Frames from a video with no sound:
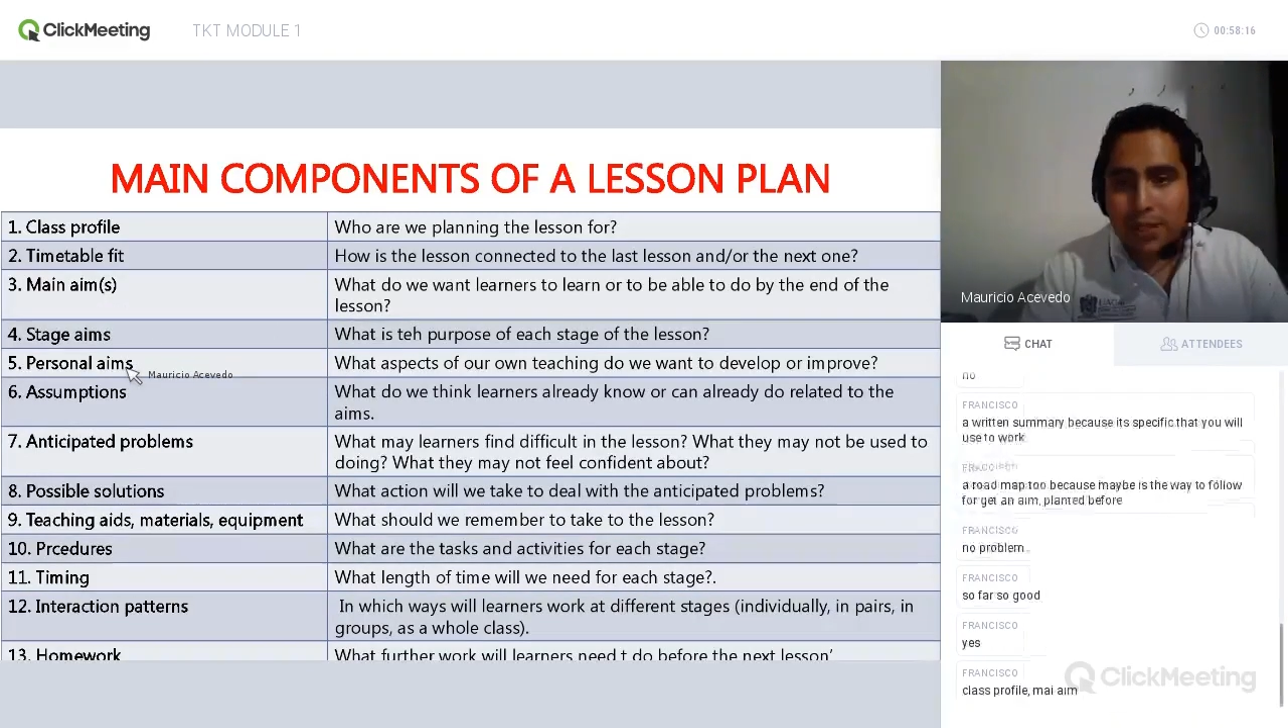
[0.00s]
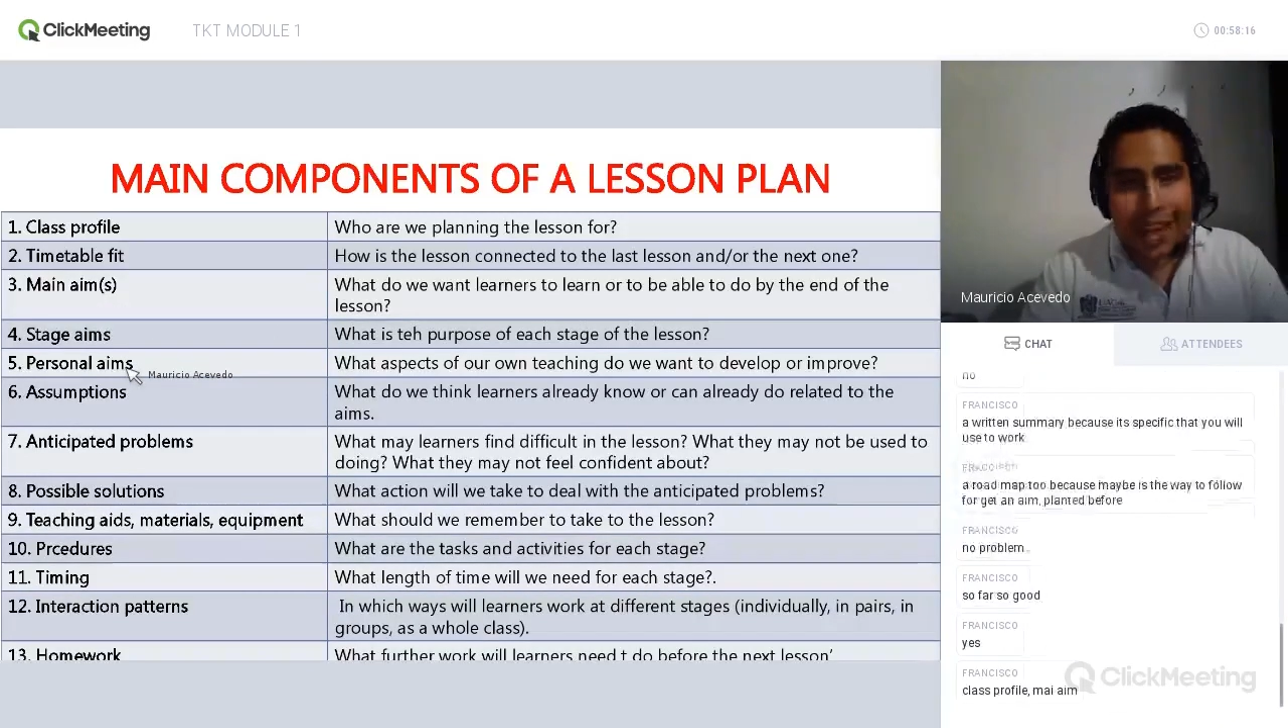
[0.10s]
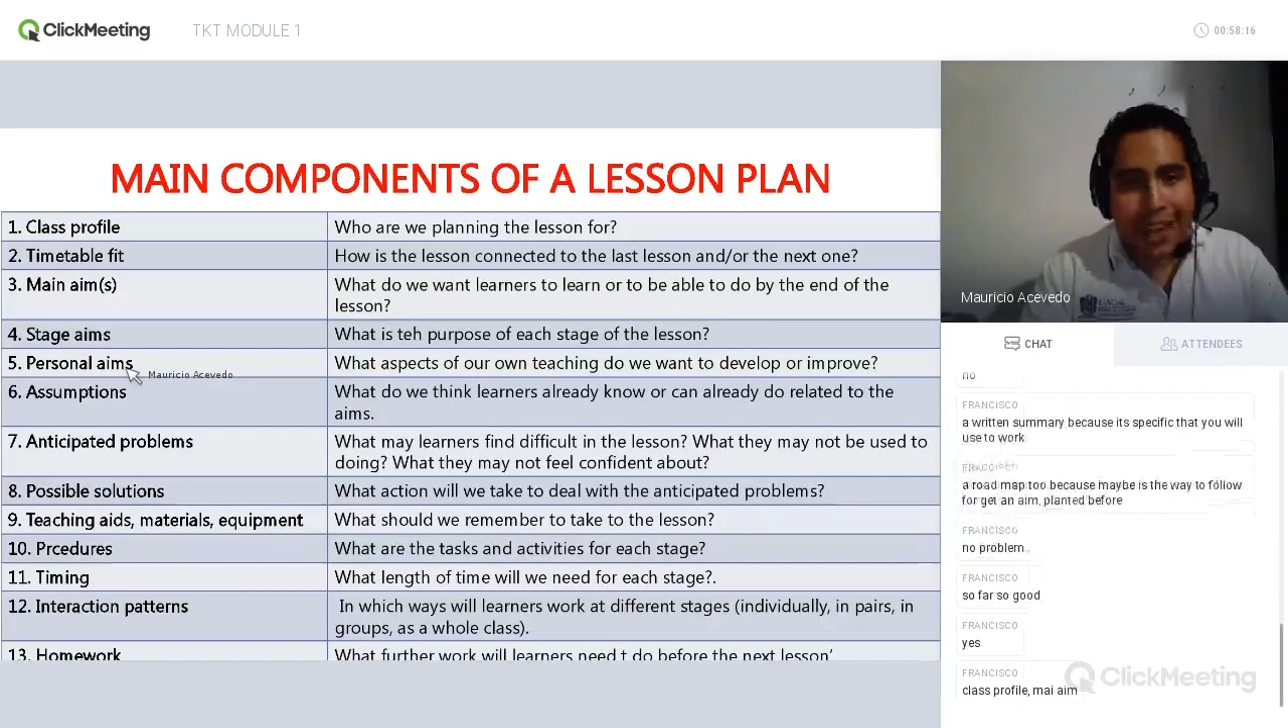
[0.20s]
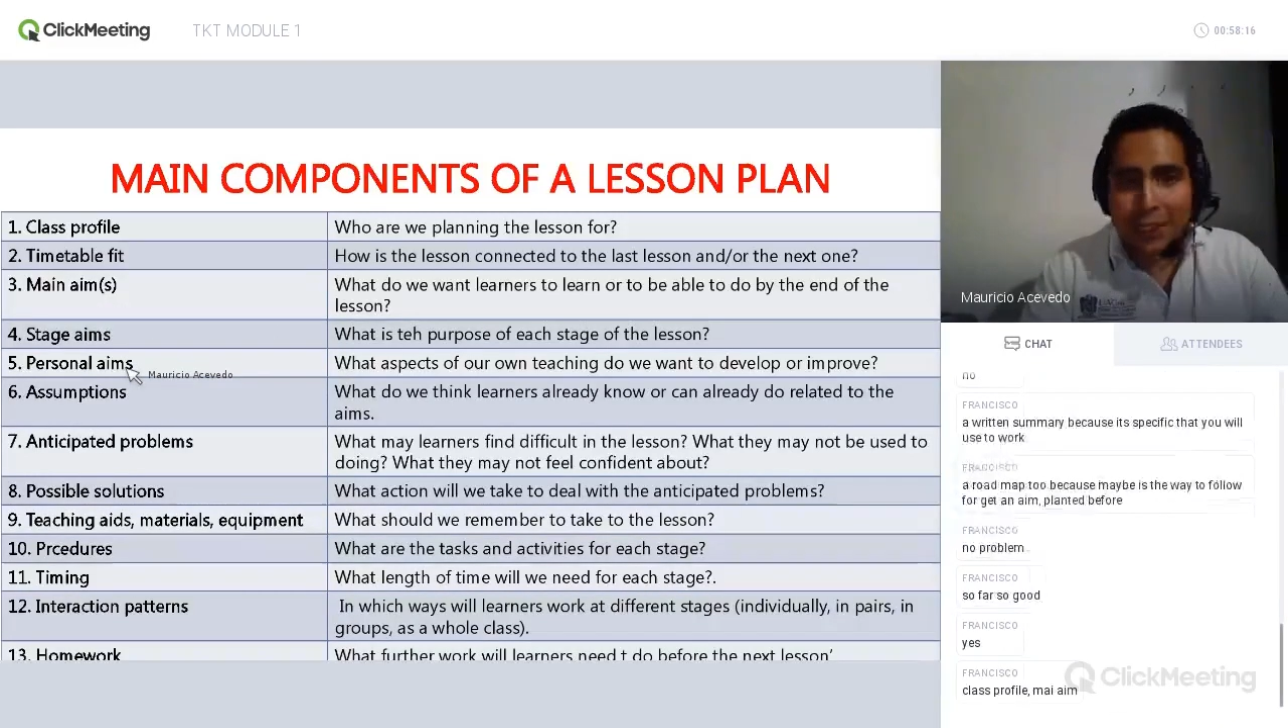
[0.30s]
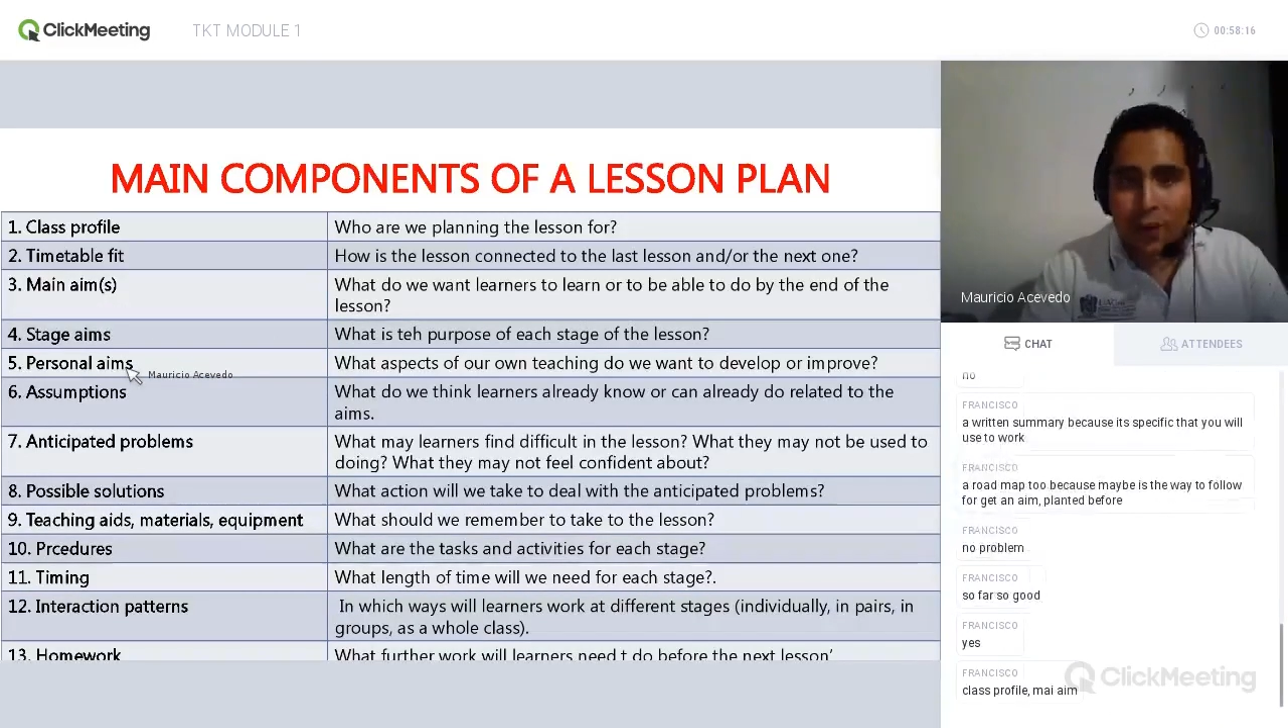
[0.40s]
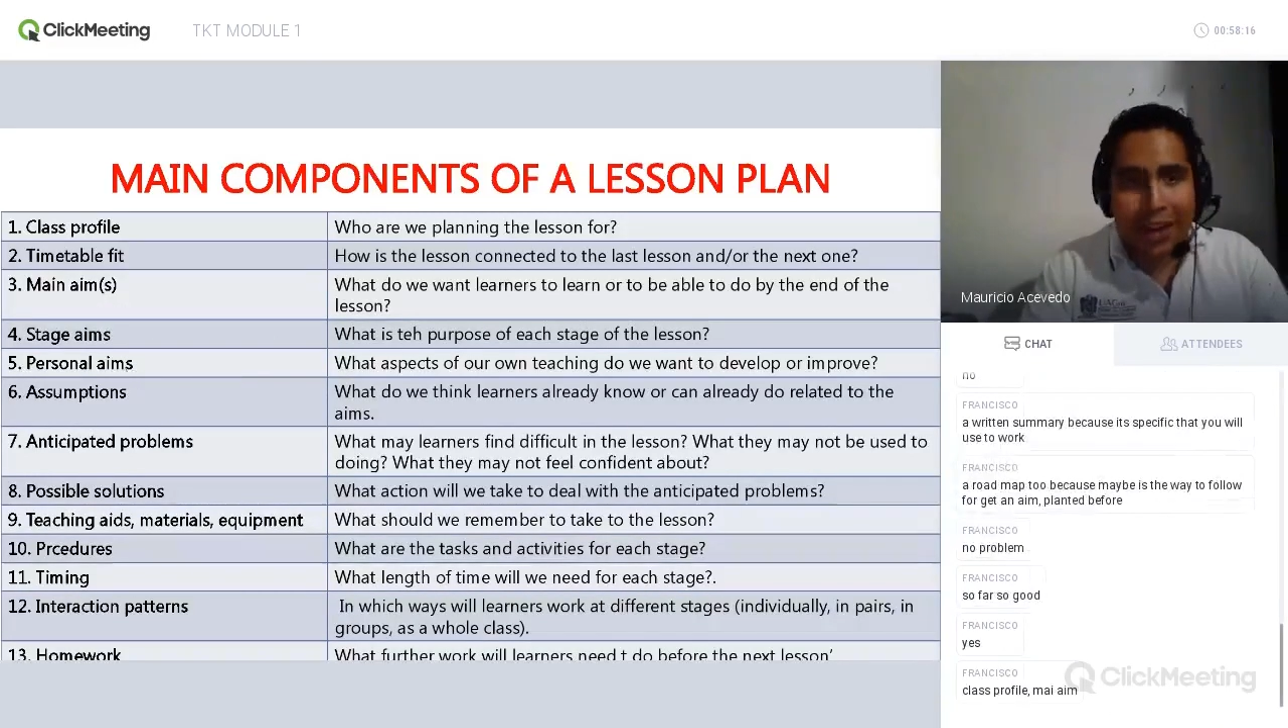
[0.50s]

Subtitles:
I don't